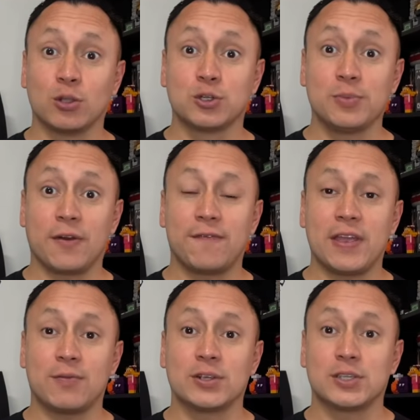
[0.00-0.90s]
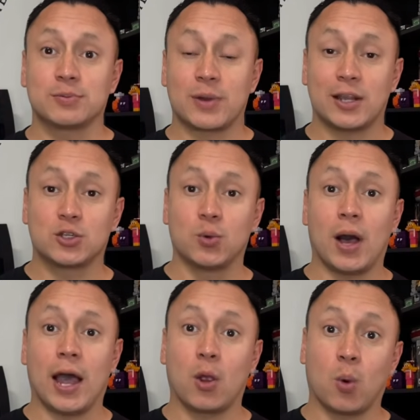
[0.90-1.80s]
Do me a favor and subscribe to
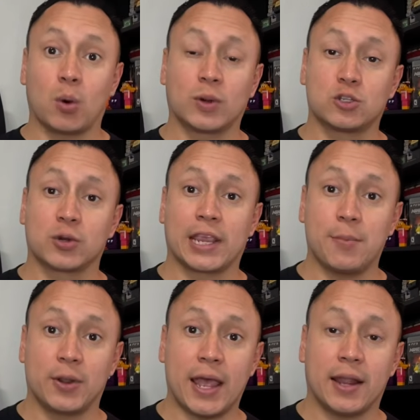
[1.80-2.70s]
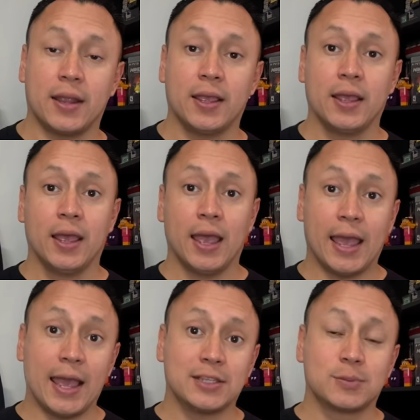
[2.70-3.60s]
Iowa Retro Gamer Dad
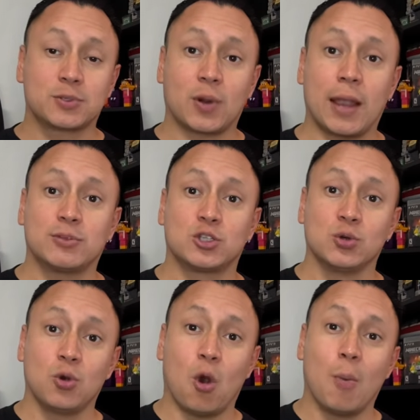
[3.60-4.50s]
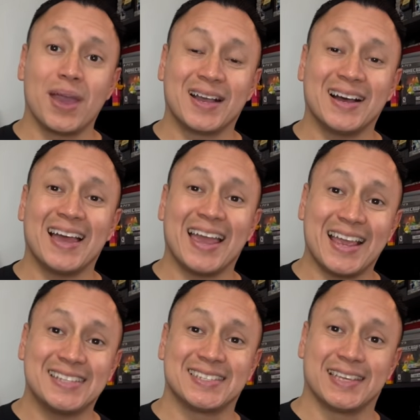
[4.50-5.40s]
and subscribe to Omega
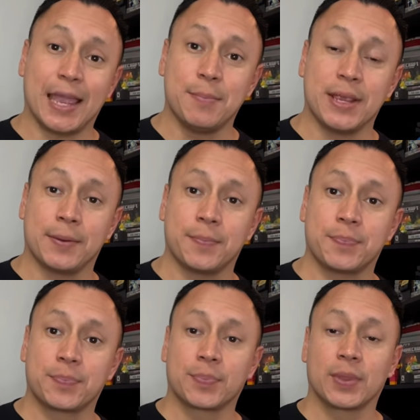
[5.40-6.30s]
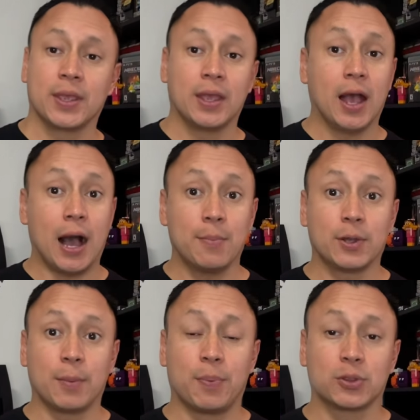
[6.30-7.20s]
Ace Gaming. I'm
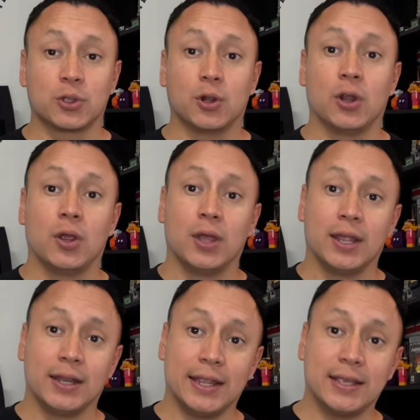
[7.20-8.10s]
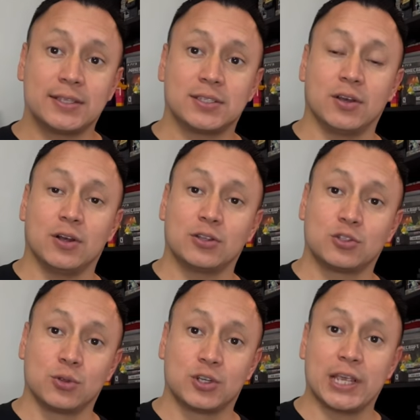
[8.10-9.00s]
gonna put their links
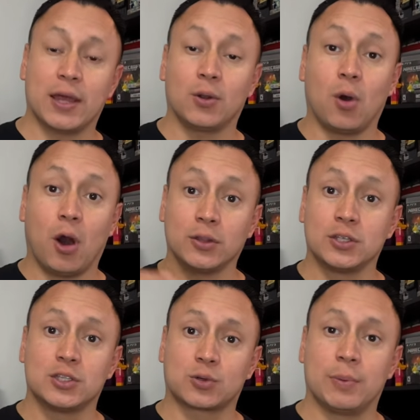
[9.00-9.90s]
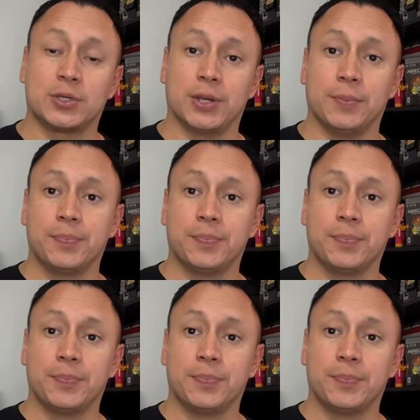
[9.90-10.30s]
to the channel on the description.